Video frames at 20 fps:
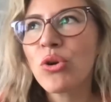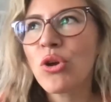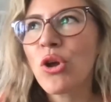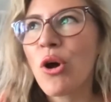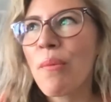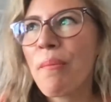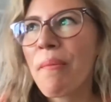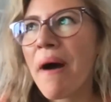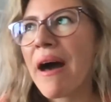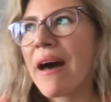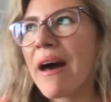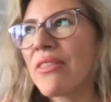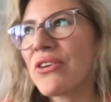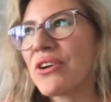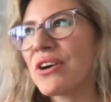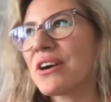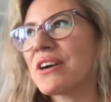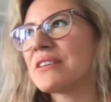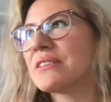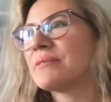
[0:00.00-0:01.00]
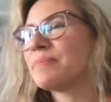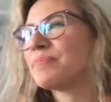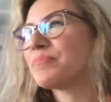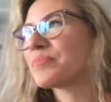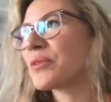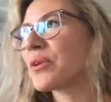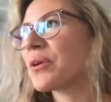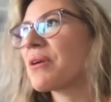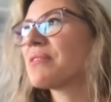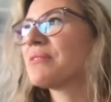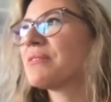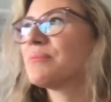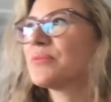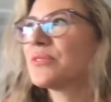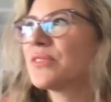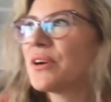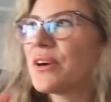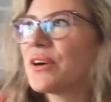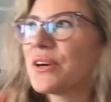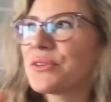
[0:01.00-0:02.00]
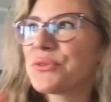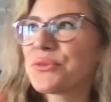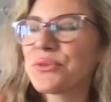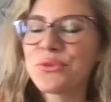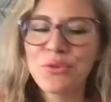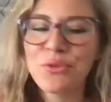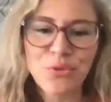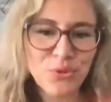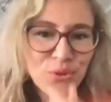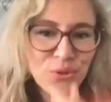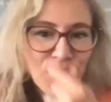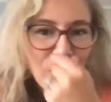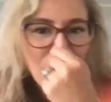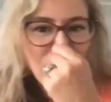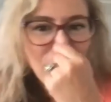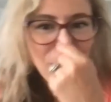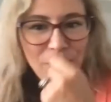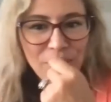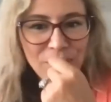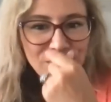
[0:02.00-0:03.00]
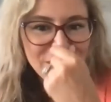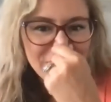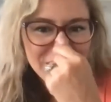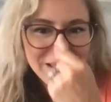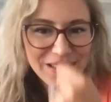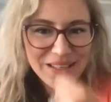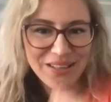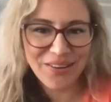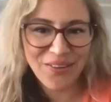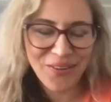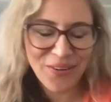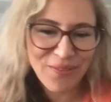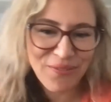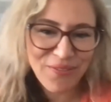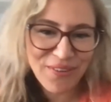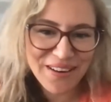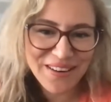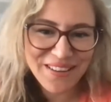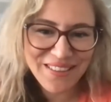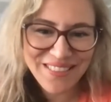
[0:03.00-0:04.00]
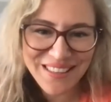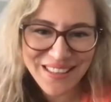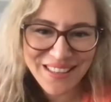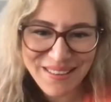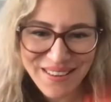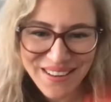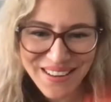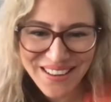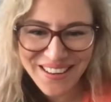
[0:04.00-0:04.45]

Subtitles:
to your mother to know what, you know, if anything.